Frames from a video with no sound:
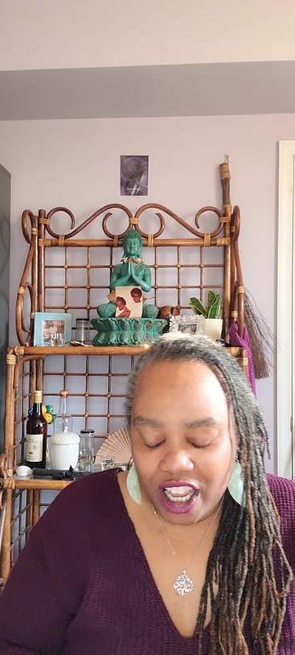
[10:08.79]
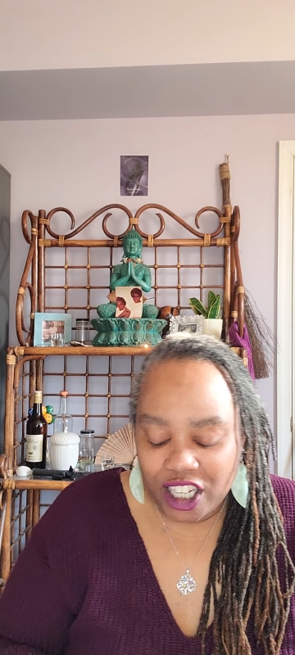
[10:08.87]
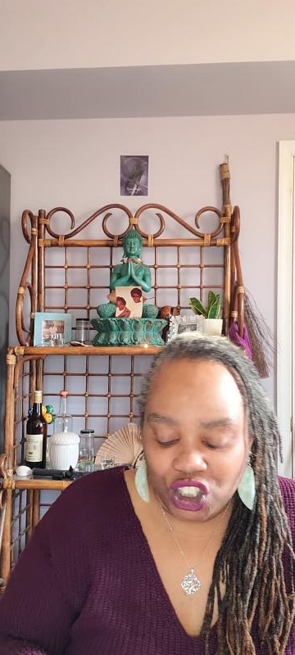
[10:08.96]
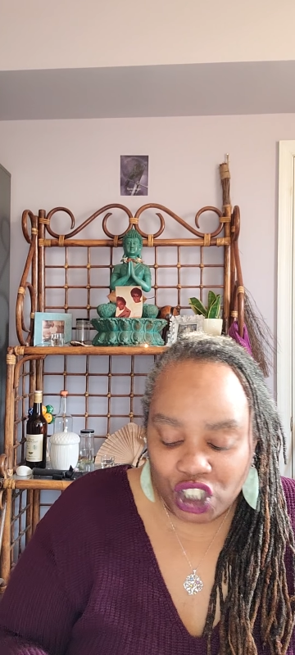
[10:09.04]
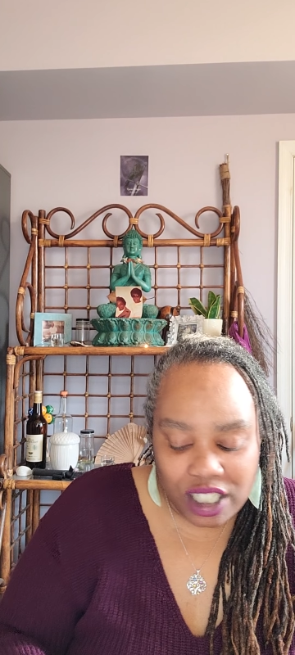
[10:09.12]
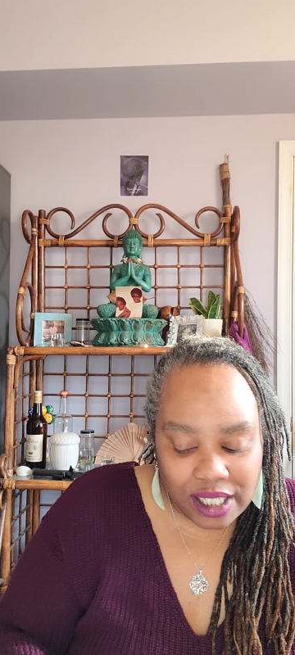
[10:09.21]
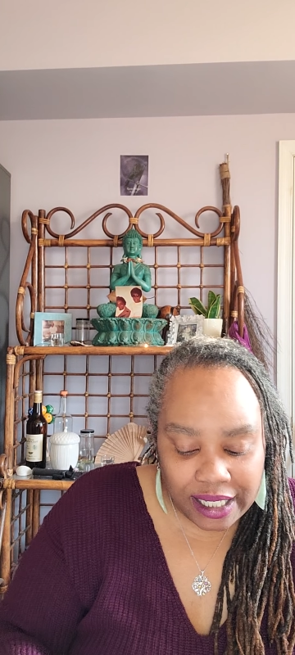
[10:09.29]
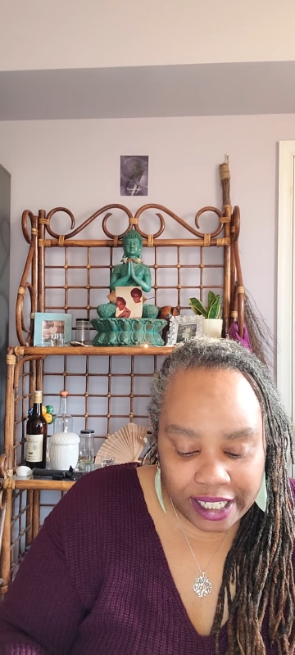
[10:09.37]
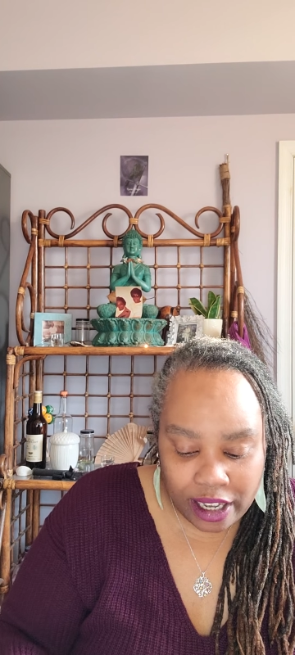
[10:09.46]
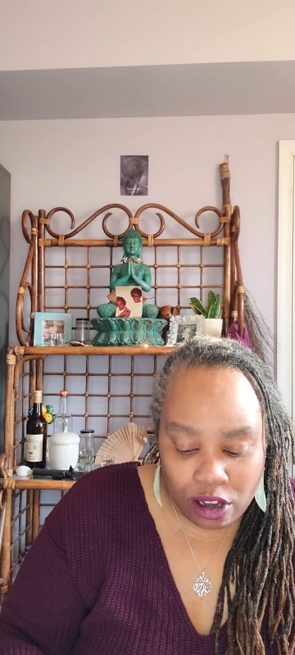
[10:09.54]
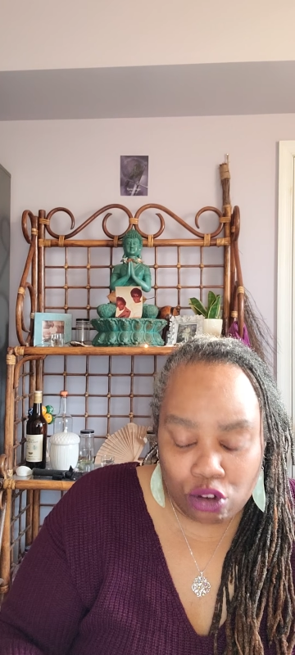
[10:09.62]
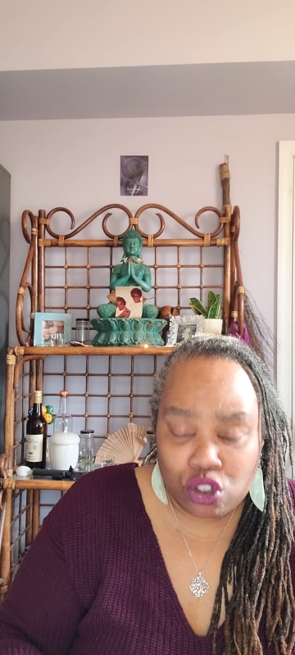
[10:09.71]
She's a
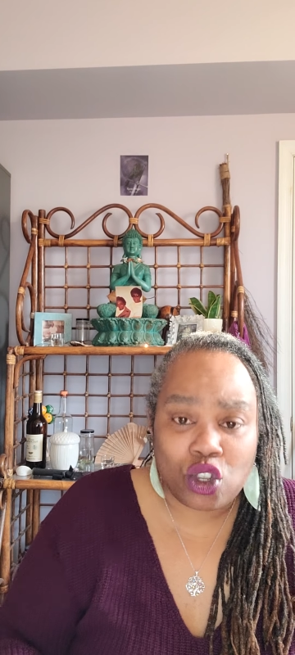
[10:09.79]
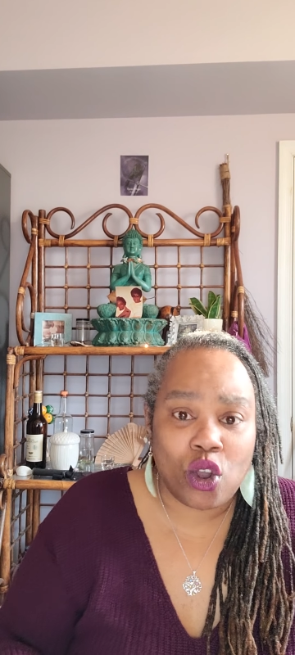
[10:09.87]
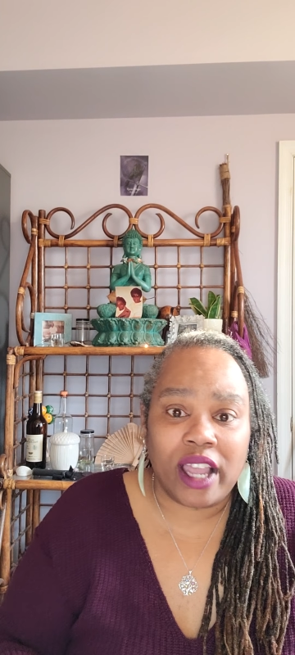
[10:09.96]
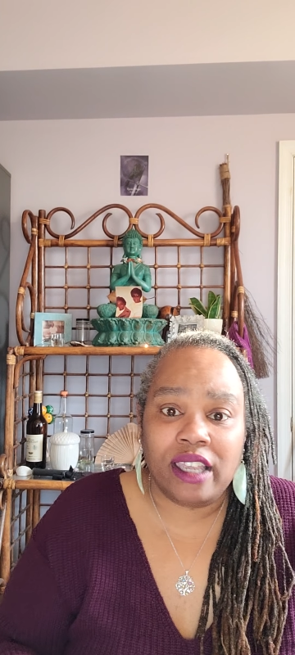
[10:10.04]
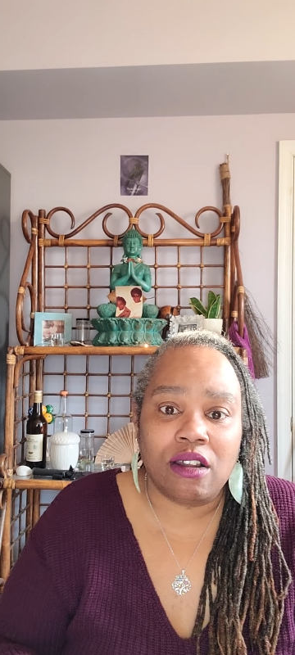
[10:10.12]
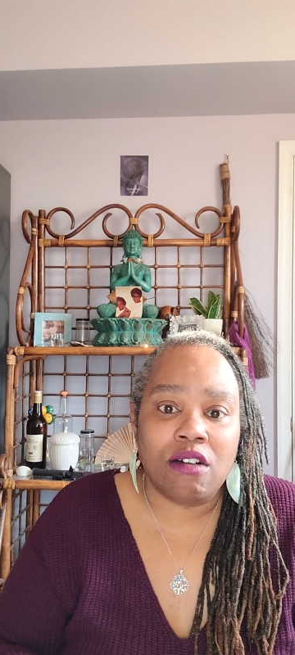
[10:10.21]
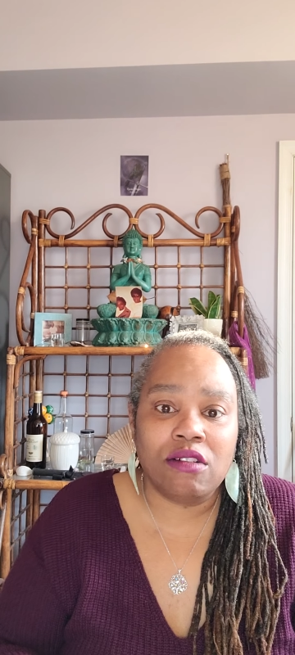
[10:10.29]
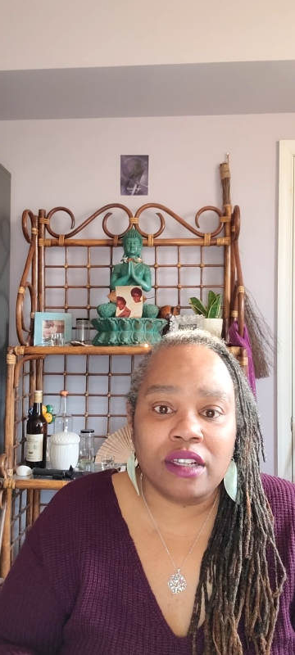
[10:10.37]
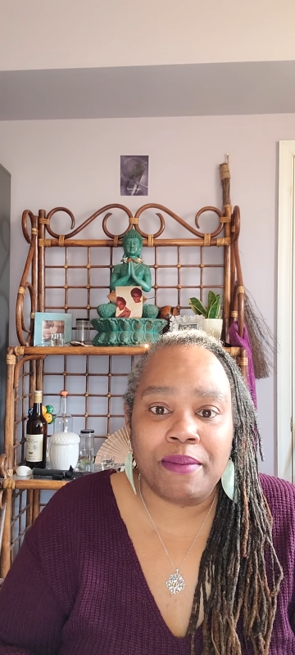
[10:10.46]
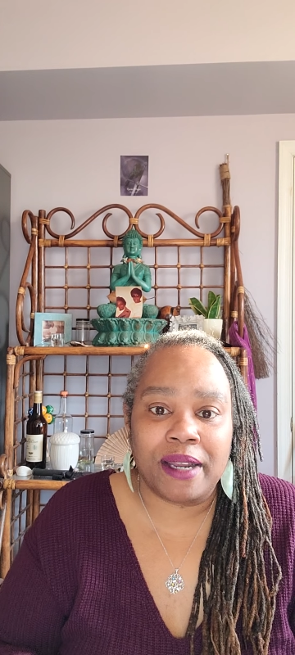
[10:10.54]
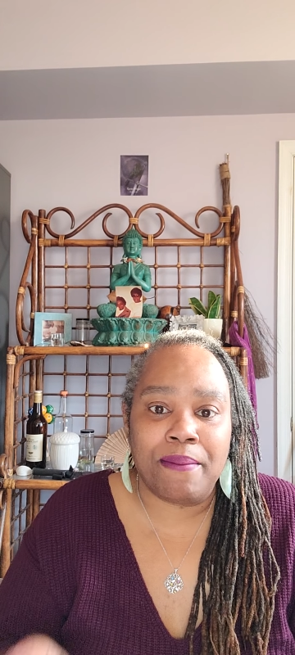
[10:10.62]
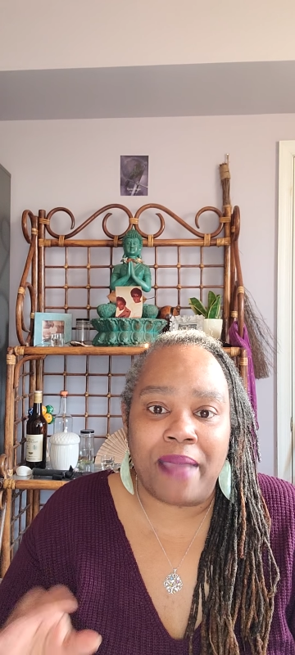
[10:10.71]
Leo, so I can only
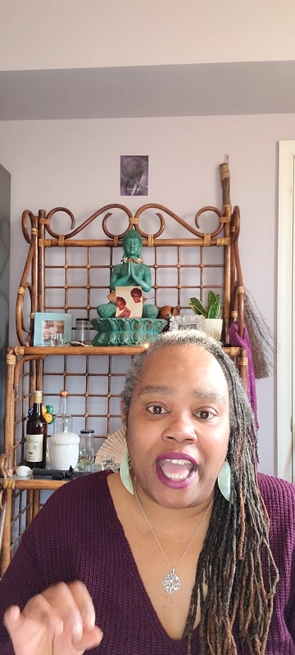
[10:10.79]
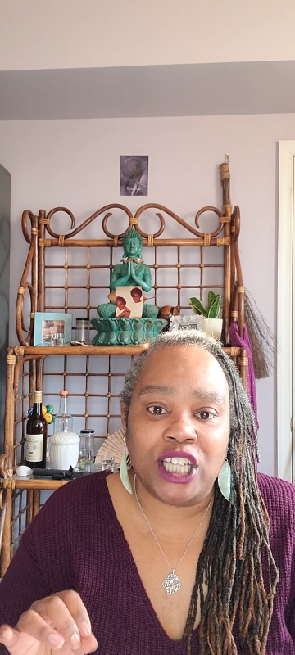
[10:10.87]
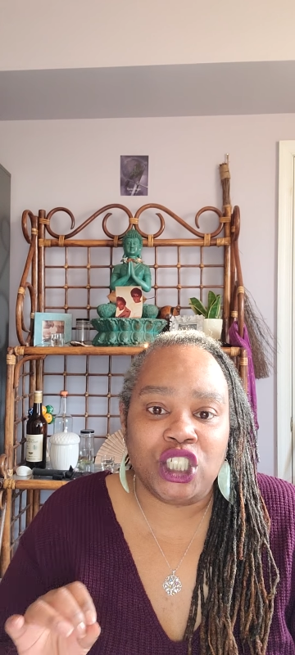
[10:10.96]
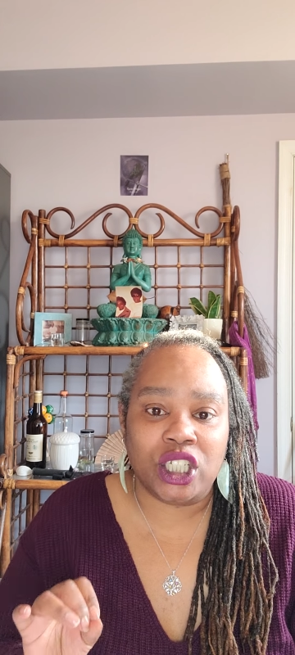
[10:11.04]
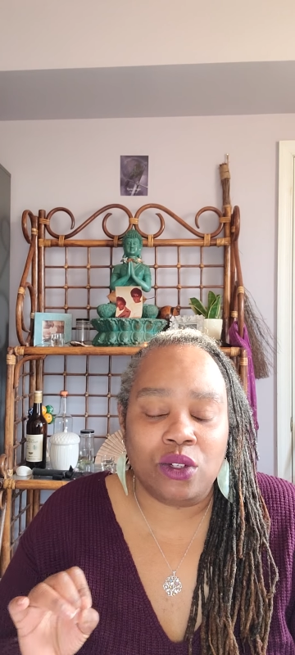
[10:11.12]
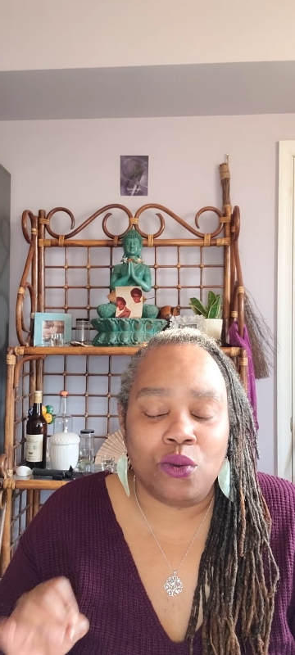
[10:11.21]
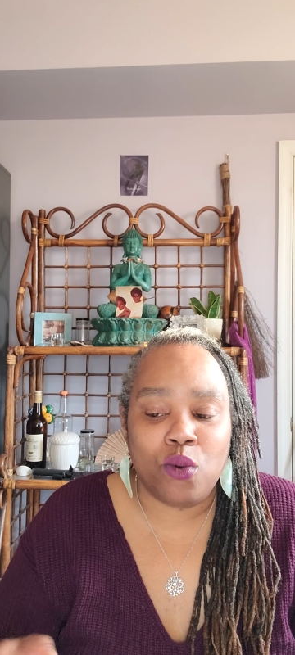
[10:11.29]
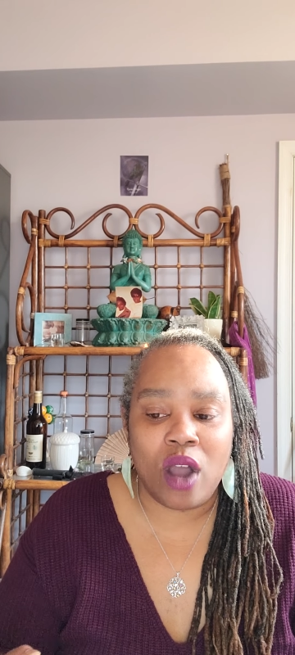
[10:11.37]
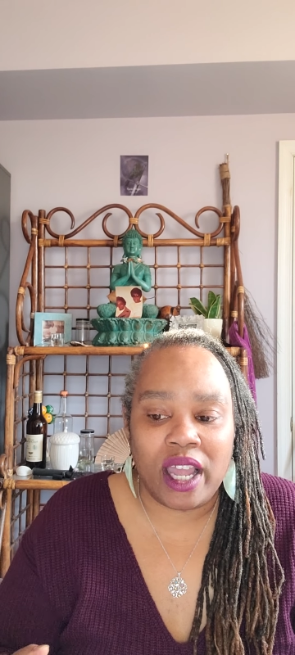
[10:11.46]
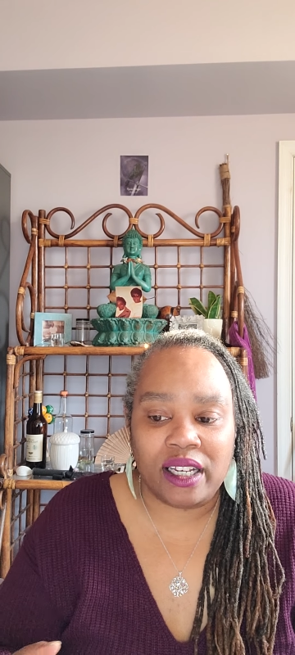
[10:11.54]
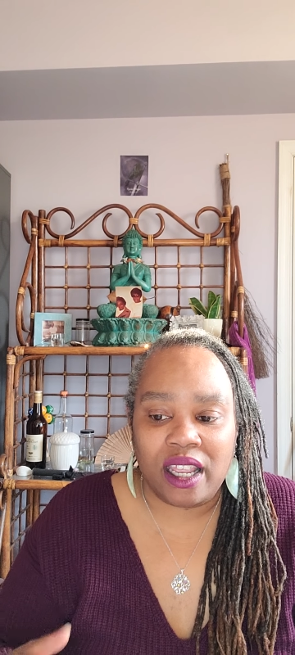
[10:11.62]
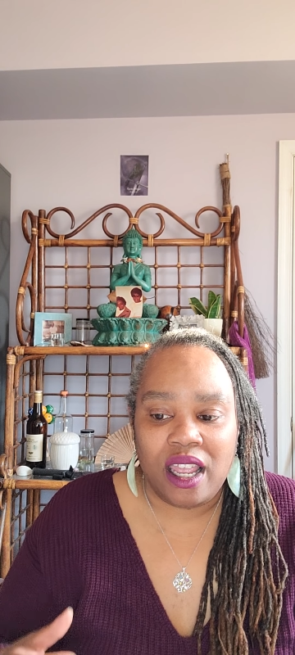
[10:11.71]
but imagine
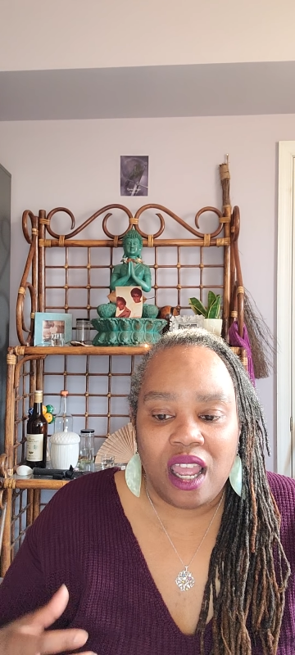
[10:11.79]
what